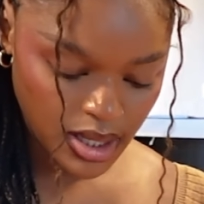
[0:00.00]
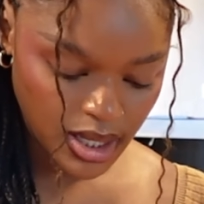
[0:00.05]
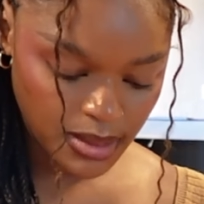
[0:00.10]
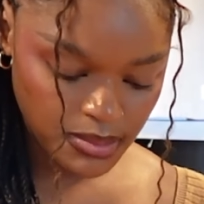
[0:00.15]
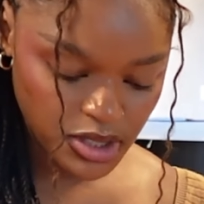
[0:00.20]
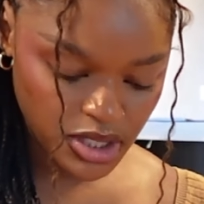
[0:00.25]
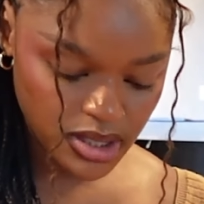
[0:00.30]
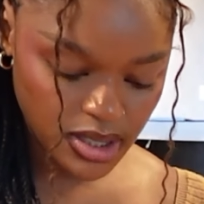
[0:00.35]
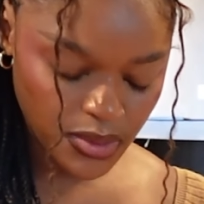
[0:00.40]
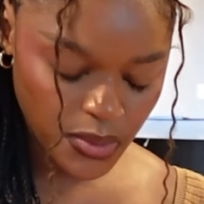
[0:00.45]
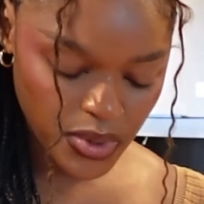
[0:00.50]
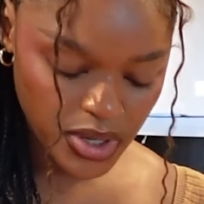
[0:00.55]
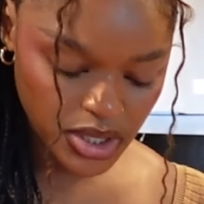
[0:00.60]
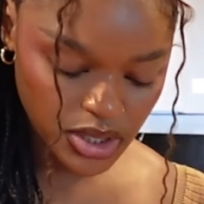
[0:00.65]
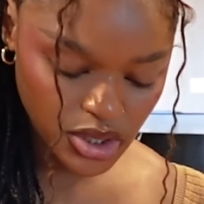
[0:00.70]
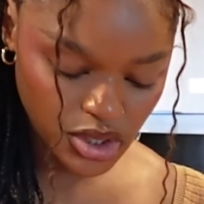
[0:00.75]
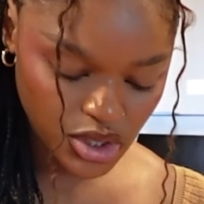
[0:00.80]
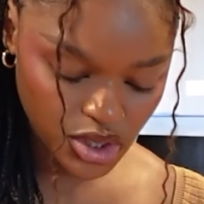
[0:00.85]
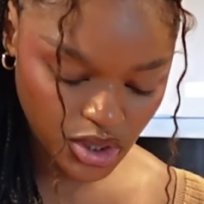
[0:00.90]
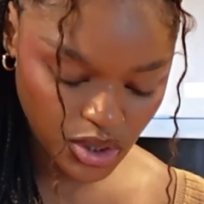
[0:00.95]
I'm just going
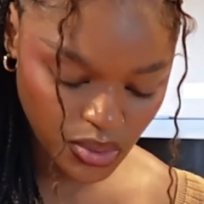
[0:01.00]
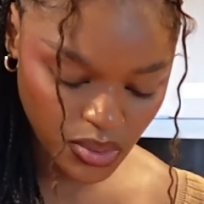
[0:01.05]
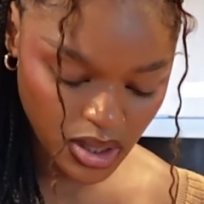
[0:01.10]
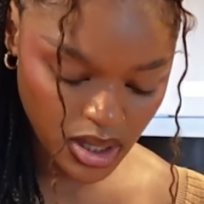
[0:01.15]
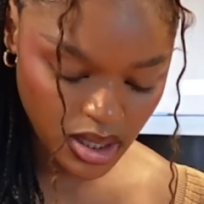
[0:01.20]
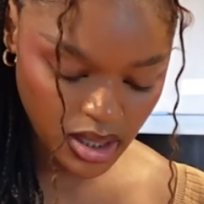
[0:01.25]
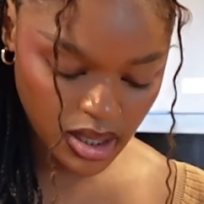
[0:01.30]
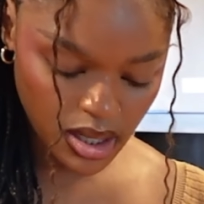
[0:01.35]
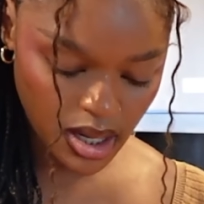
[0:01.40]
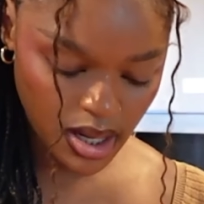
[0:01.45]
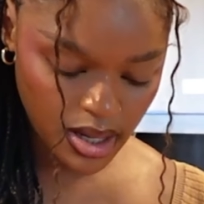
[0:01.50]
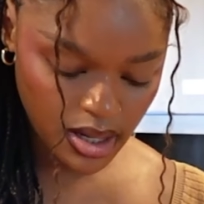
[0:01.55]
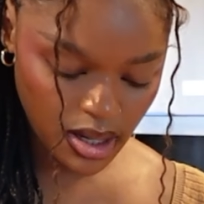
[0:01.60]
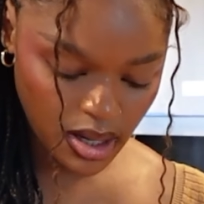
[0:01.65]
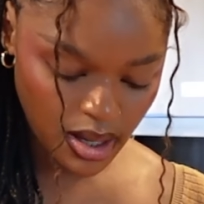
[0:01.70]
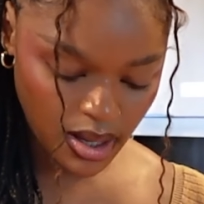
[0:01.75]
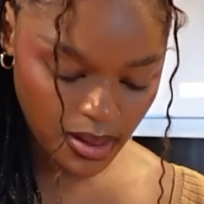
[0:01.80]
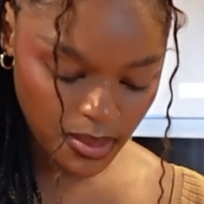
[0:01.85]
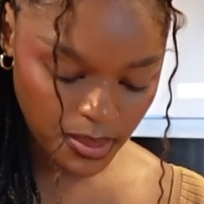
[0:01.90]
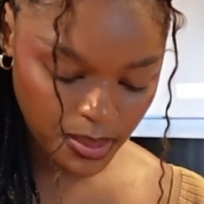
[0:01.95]
to cut
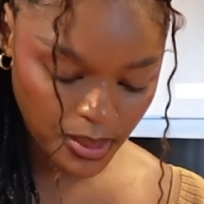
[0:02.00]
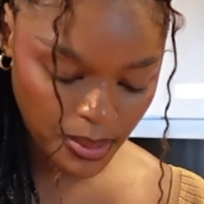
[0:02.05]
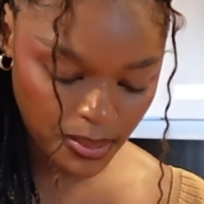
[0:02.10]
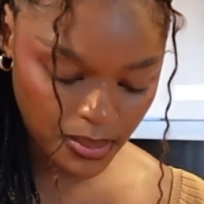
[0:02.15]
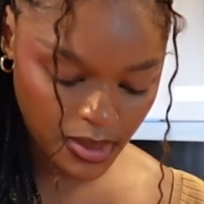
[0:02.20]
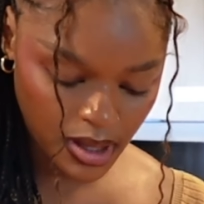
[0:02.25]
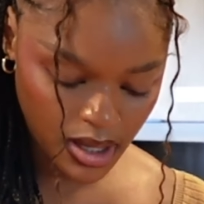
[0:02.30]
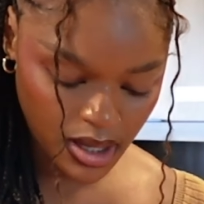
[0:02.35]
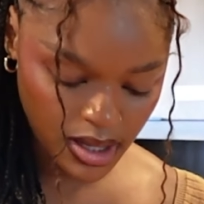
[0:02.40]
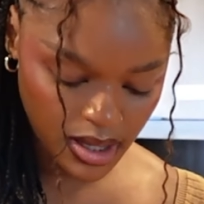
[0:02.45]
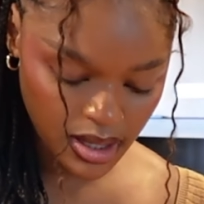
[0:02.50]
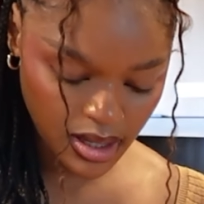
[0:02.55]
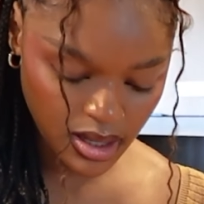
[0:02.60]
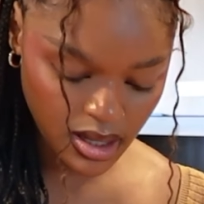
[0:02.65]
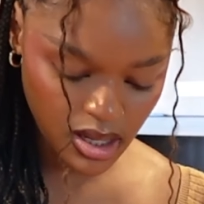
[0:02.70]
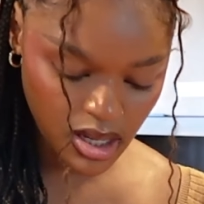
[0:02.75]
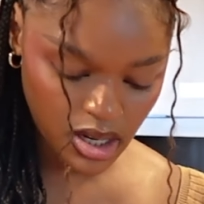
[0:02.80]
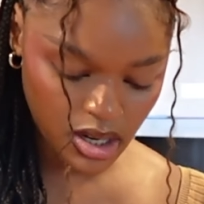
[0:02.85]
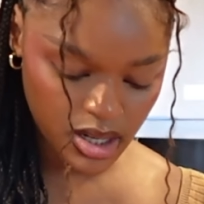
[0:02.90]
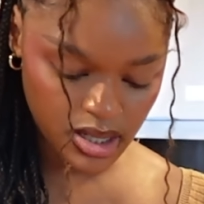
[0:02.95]
up my
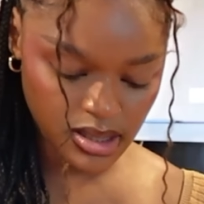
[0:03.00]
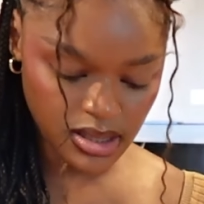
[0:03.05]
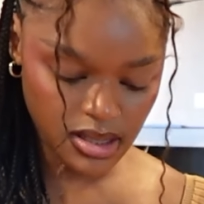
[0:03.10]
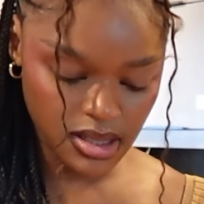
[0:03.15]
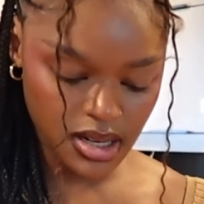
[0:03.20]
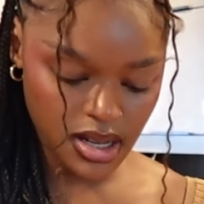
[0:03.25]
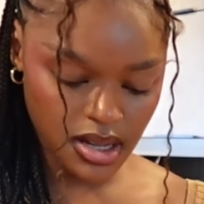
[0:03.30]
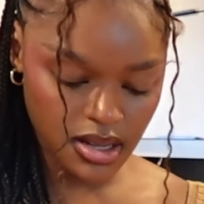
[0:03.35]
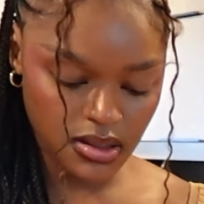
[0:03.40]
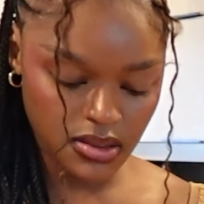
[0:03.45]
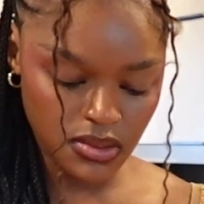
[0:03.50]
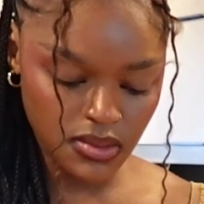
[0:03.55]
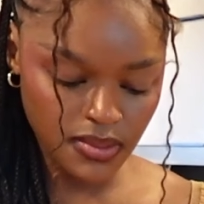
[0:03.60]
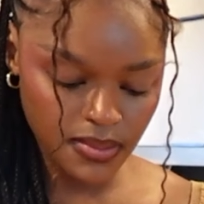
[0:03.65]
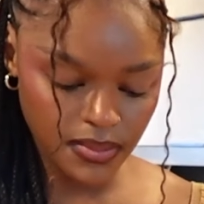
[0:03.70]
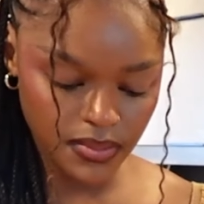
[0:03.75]
carrots now.